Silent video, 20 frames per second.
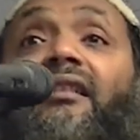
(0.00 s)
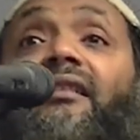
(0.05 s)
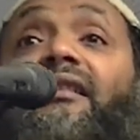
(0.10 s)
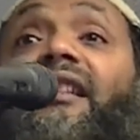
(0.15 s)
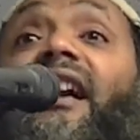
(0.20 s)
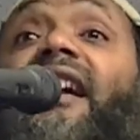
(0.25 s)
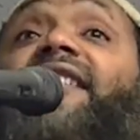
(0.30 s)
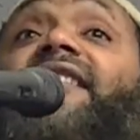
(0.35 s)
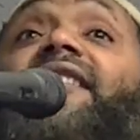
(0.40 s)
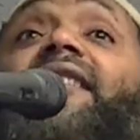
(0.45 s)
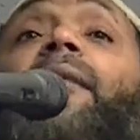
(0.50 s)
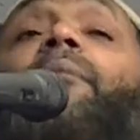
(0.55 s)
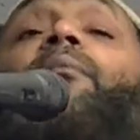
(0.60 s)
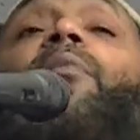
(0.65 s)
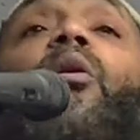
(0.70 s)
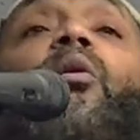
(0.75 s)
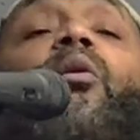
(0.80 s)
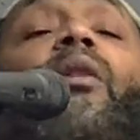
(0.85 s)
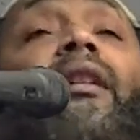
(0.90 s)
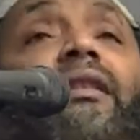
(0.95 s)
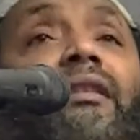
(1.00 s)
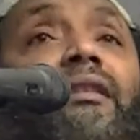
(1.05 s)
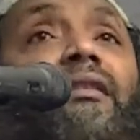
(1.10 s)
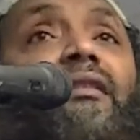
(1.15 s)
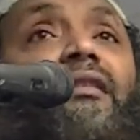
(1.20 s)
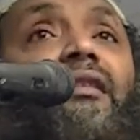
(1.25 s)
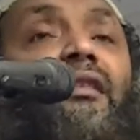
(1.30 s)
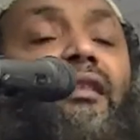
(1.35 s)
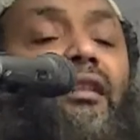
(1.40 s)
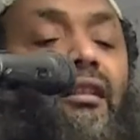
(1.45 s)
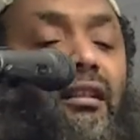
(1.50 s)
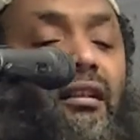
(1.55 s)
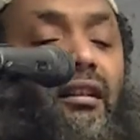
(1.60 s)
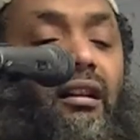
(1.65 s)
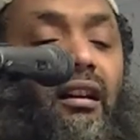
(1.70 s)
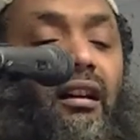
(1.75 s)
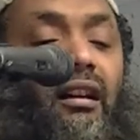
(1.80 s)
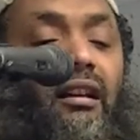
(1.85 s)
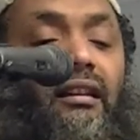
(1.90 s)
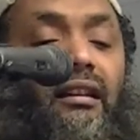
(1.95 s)
That's number one.
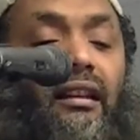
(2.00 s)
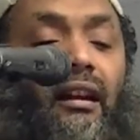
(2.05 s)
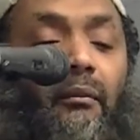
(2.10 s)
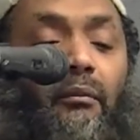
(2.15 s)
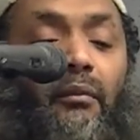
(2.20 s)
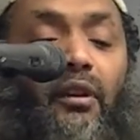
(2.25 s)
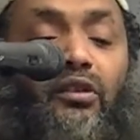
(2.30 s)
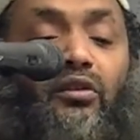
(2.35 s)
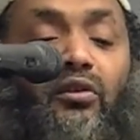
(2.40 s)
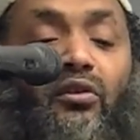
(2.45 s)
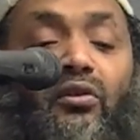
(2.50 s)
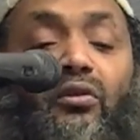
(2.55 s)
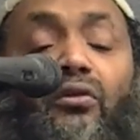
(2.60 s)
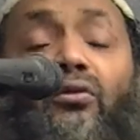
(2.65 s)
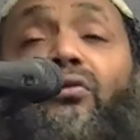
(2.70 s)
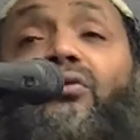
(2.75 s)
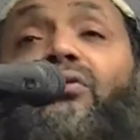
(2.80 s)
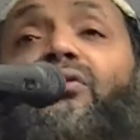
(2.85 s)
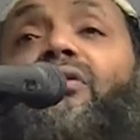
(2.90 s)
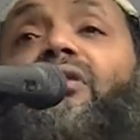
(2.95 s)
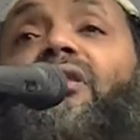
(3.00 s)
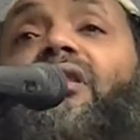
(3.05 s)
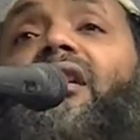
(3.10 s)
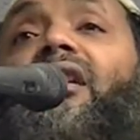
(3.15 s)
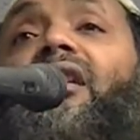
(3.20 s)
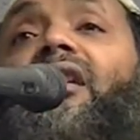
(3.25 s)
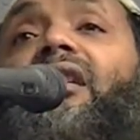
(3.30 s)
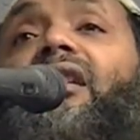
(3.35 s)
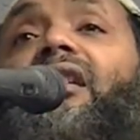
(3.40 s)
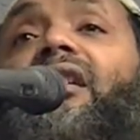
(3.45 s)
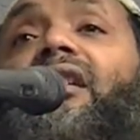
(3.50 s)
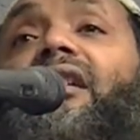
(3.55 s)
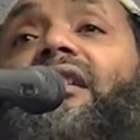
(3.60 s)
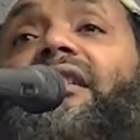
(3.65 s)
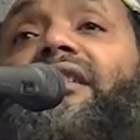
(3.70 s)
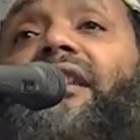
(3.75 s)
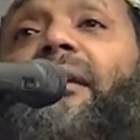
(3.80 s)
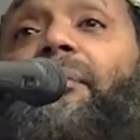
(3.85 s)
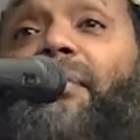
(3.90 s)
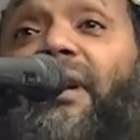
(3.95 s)
Number two,
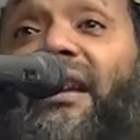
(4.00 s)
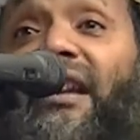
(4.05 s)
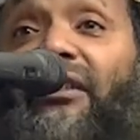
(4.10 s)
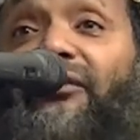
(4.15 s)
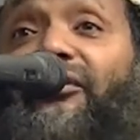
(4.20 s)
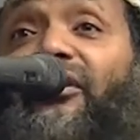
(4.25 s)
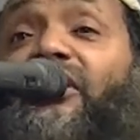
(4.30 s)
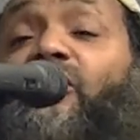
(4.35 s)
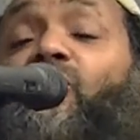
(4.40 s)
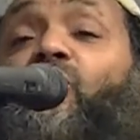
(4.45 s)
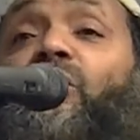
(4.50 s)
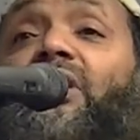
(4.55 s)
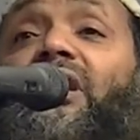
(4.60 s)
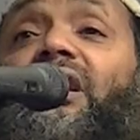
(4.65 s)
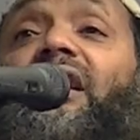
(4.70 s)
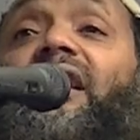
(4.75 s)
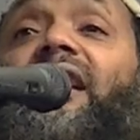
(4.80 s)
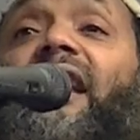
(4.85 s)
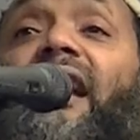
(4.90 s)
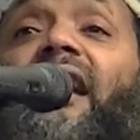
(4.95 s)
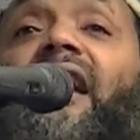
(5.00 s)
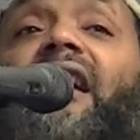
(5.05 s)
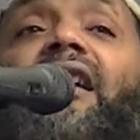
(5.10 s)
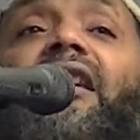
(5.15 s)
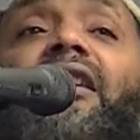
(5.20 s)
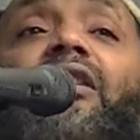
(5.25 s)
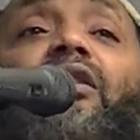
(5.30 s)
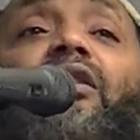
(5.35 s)
the benefits we get